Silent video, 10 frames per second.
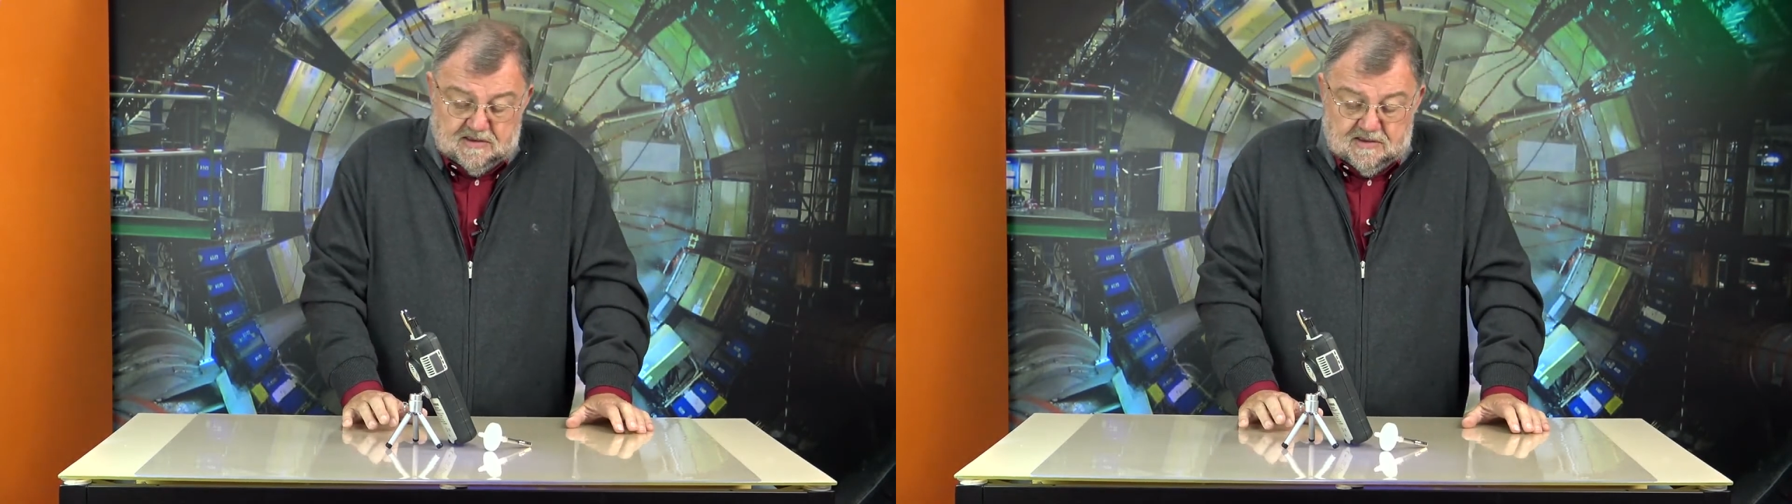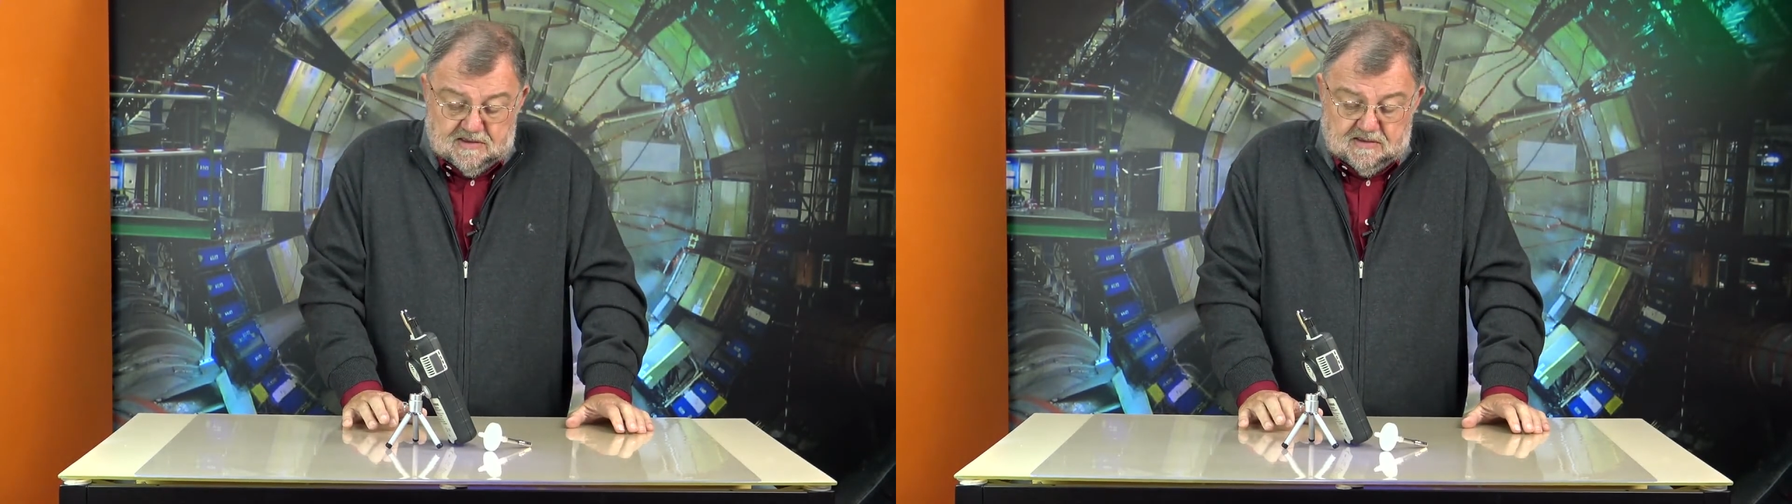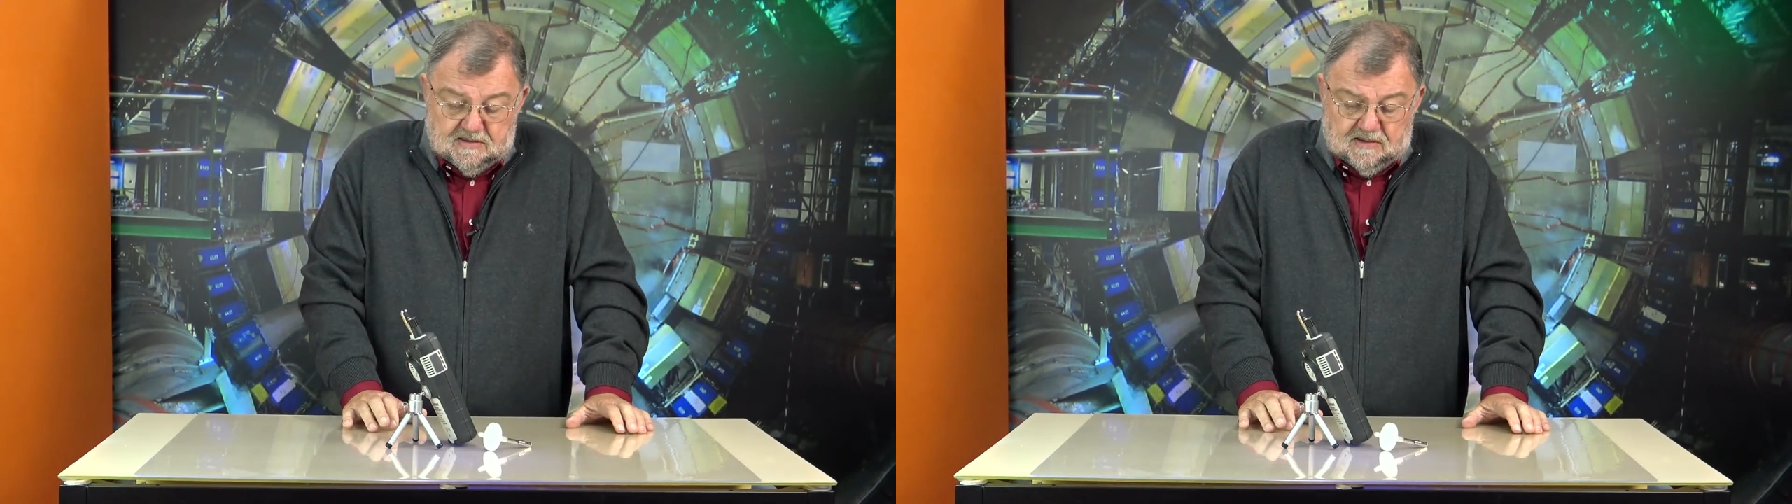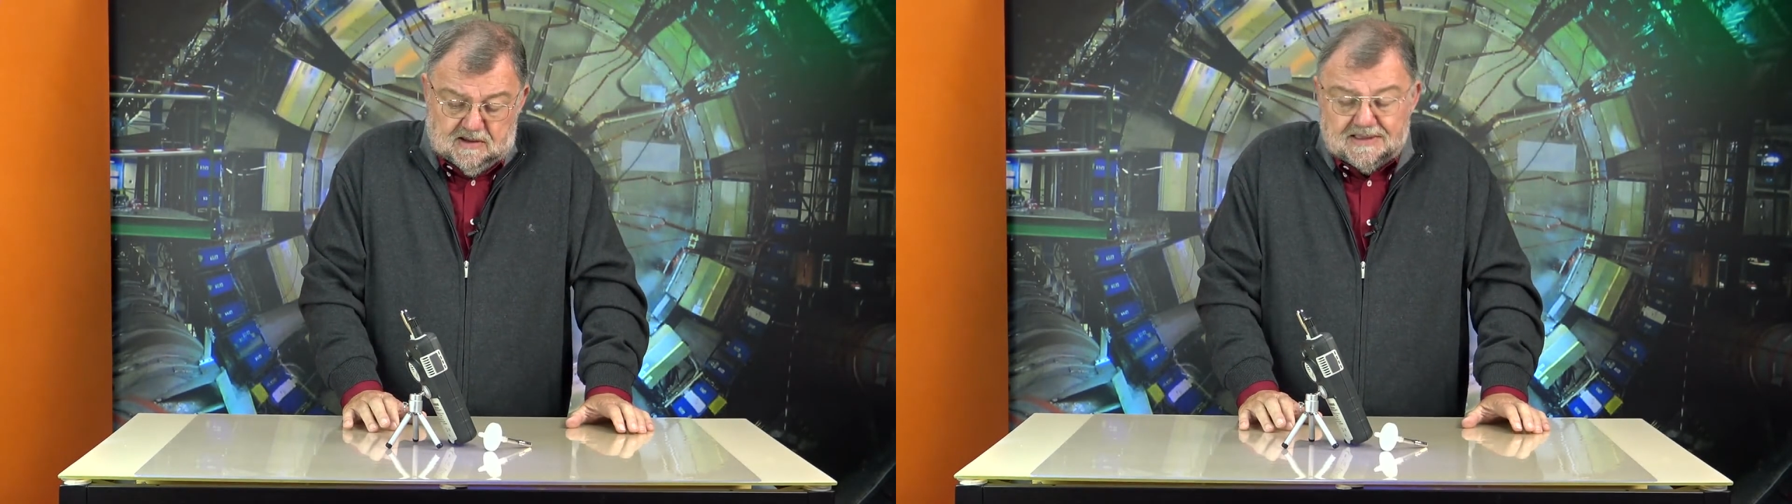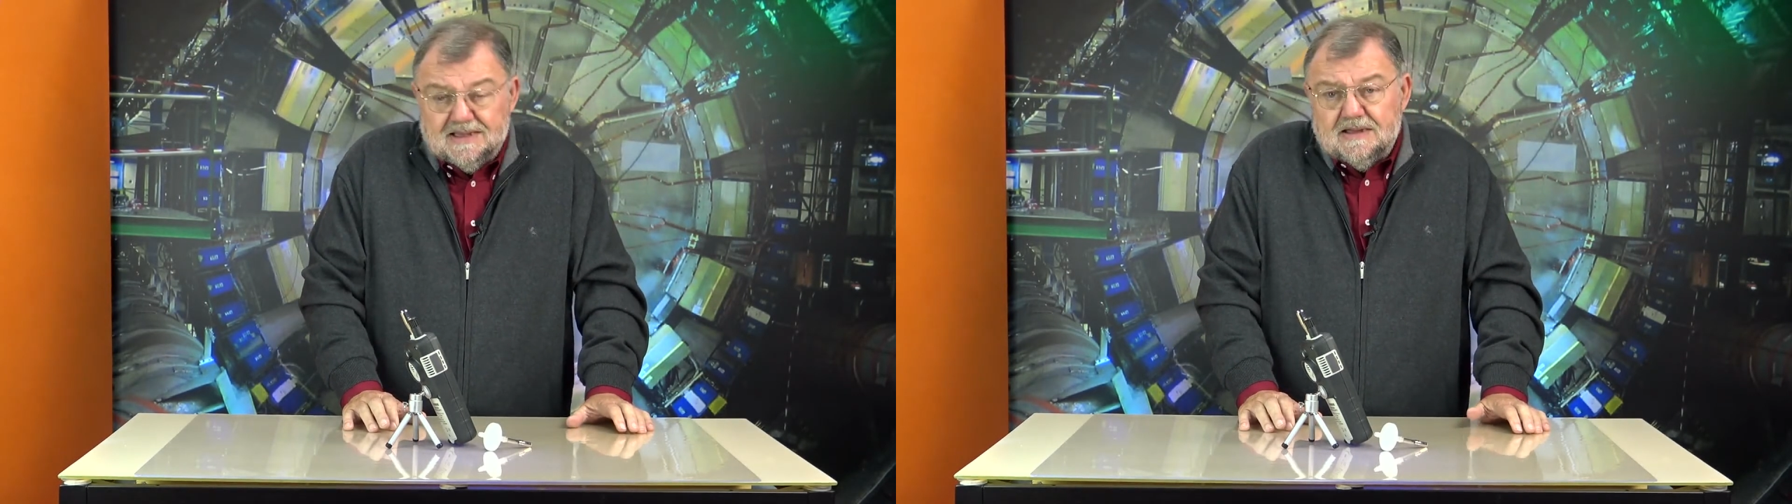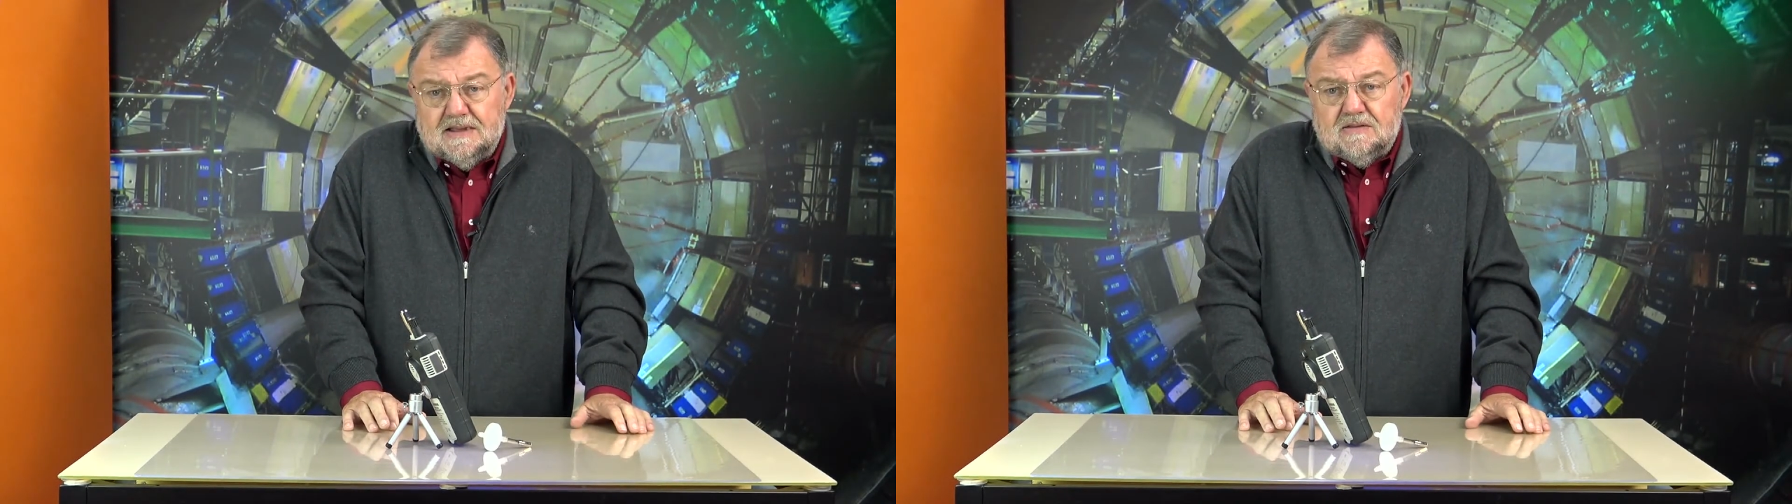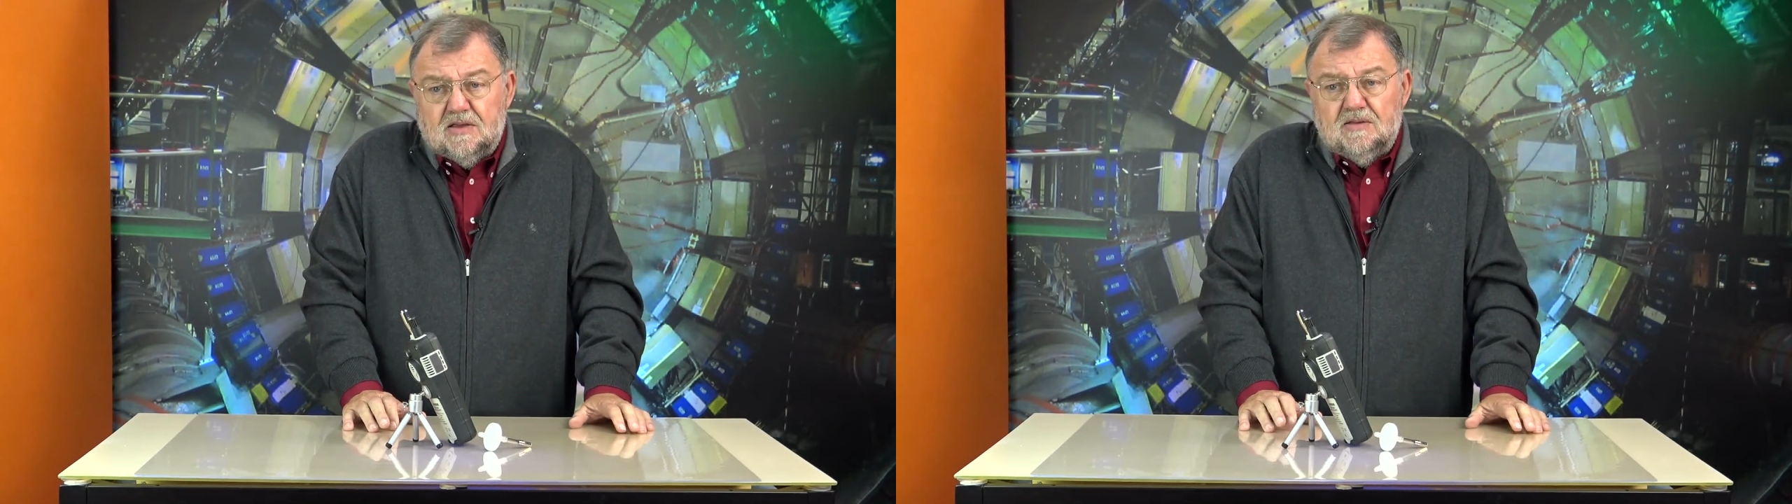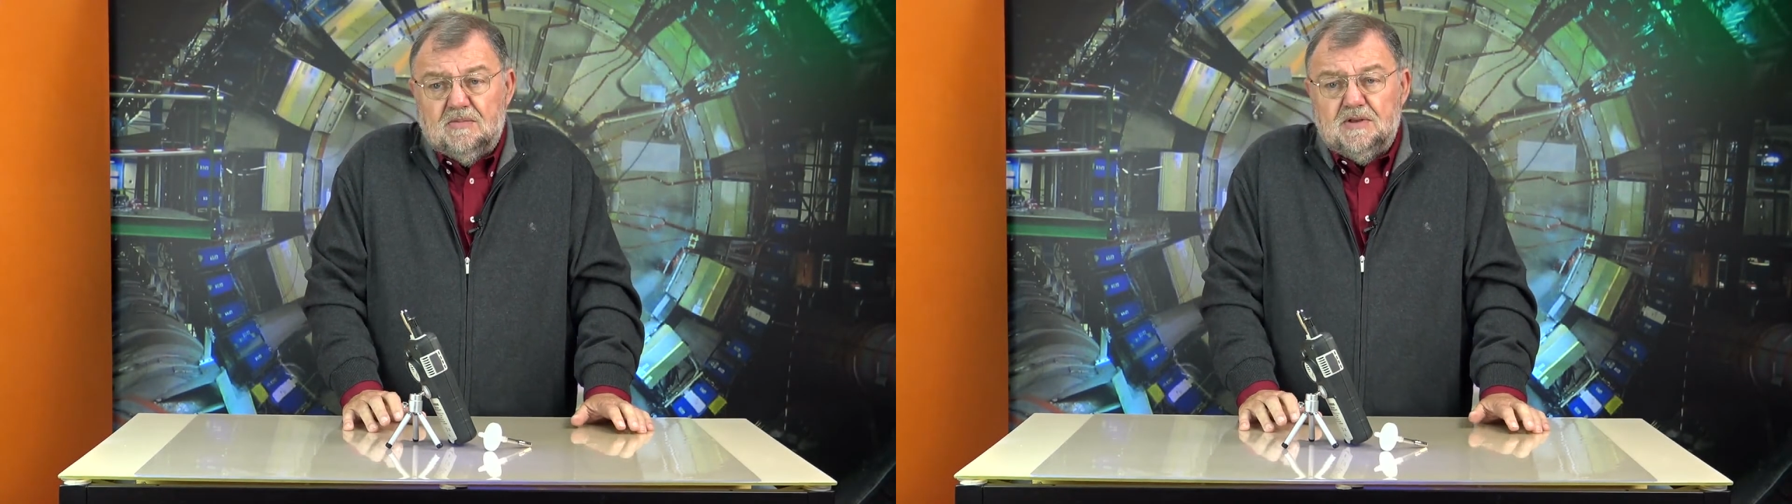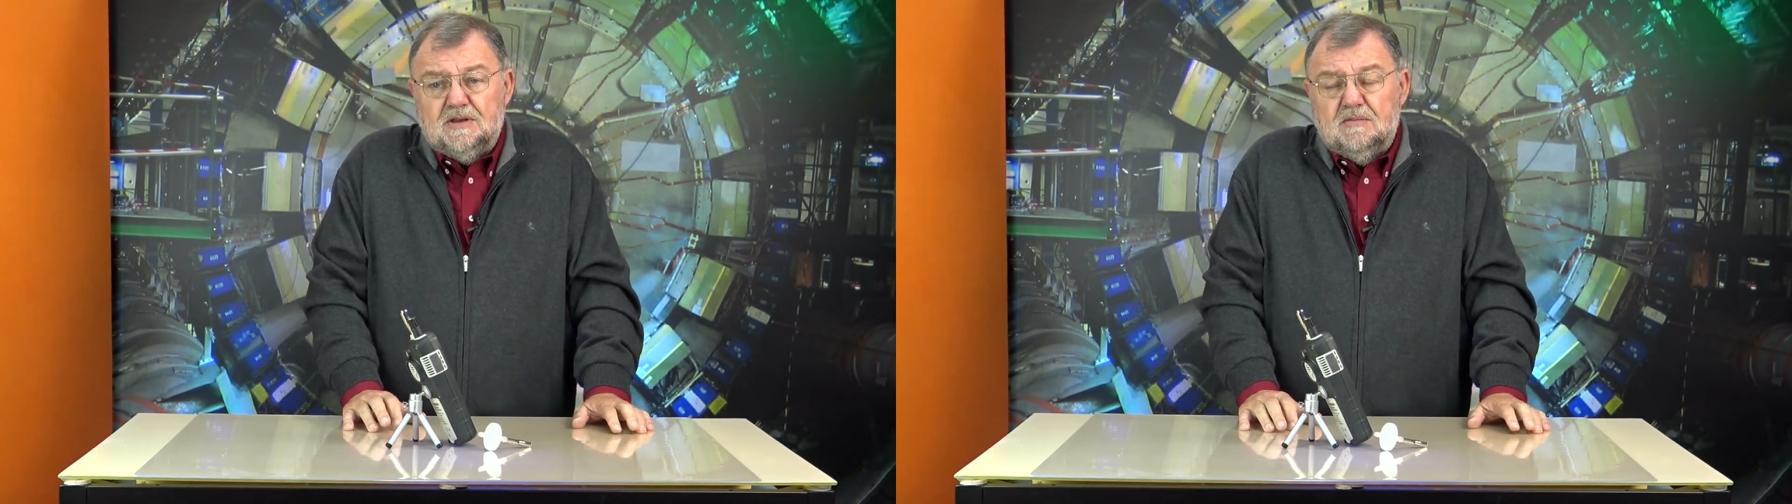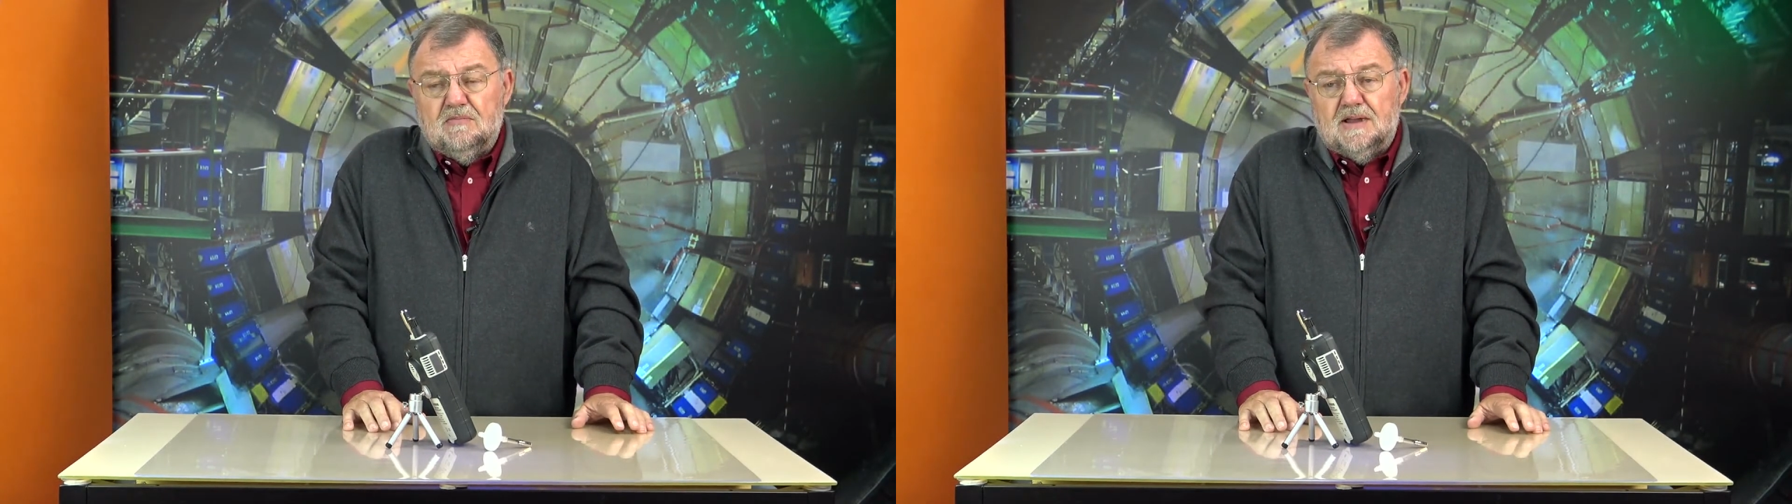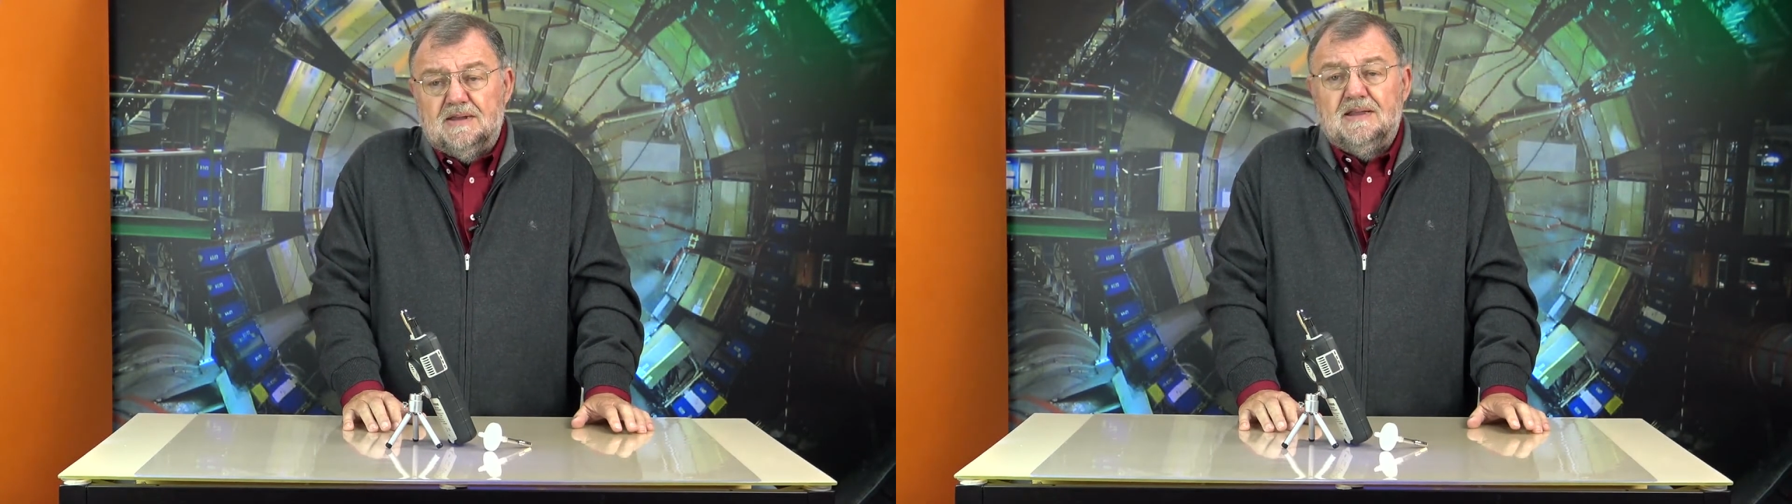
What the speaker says: as if you can attach something to it,